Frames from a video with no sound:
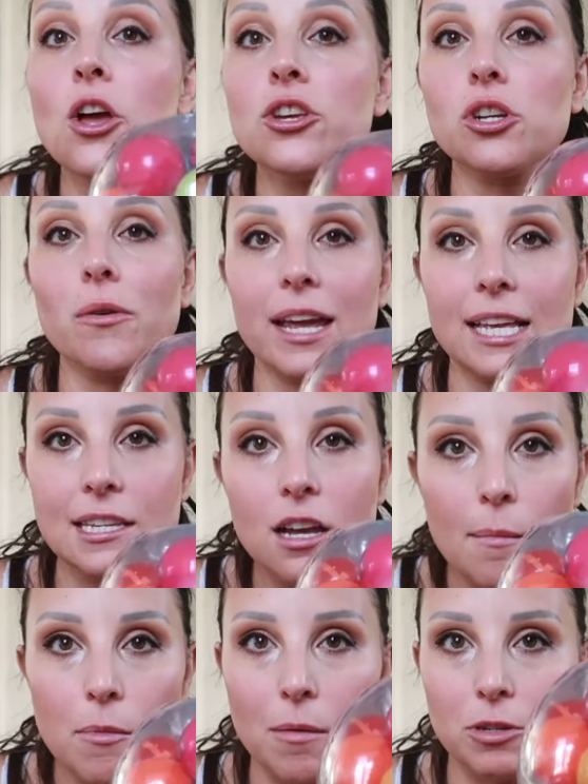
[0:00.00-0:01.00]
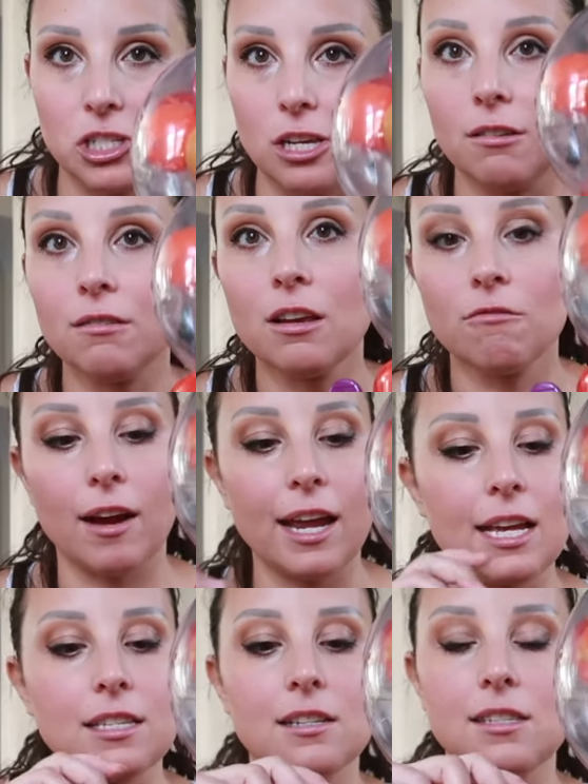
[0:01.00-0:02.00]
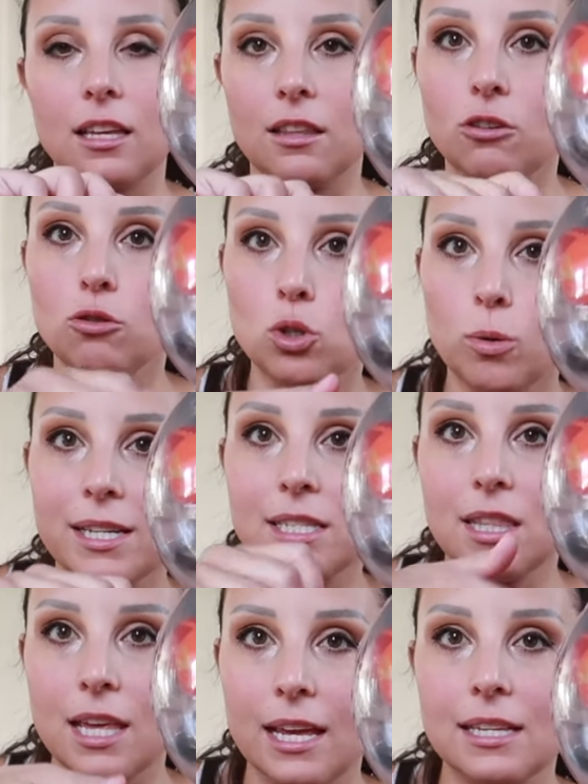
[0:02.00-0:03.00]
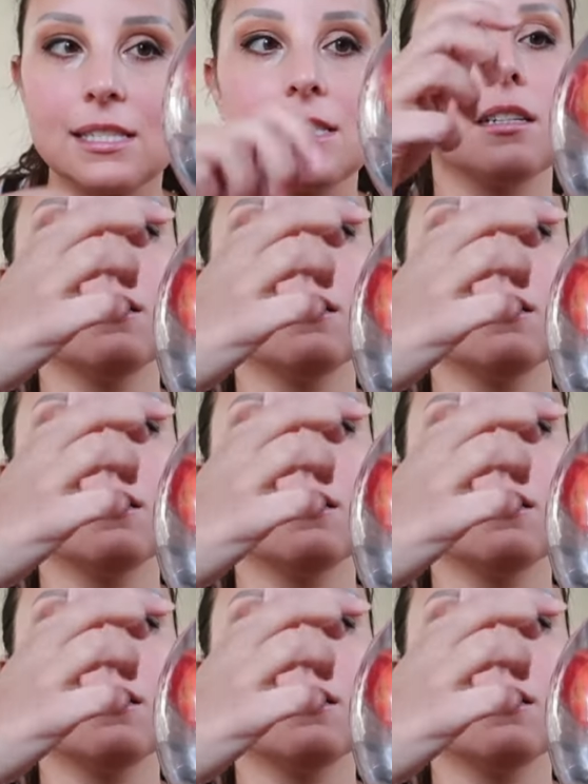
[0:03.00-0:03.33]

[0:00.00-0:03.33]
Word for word: so it's a gumball machine right it does like you twist this